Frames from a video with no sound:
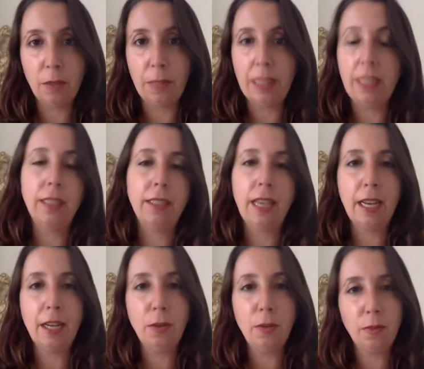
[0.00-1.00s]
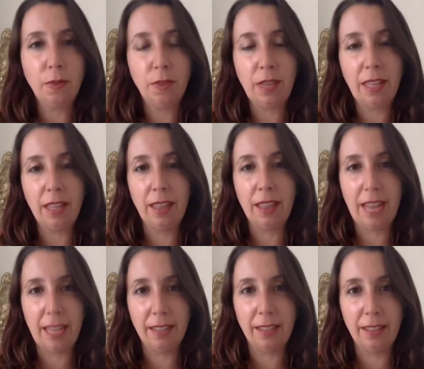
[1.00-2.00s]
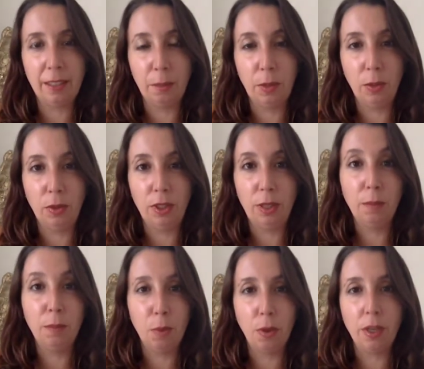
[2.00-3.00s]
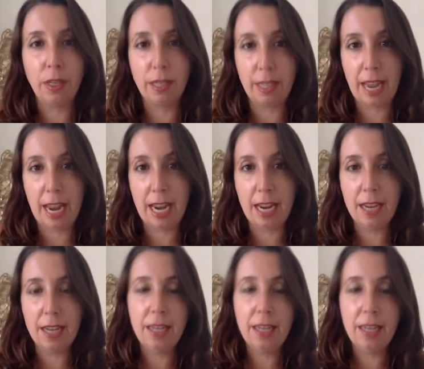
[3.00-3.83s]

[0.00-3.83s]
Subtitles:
because I don't think that that's the most important day,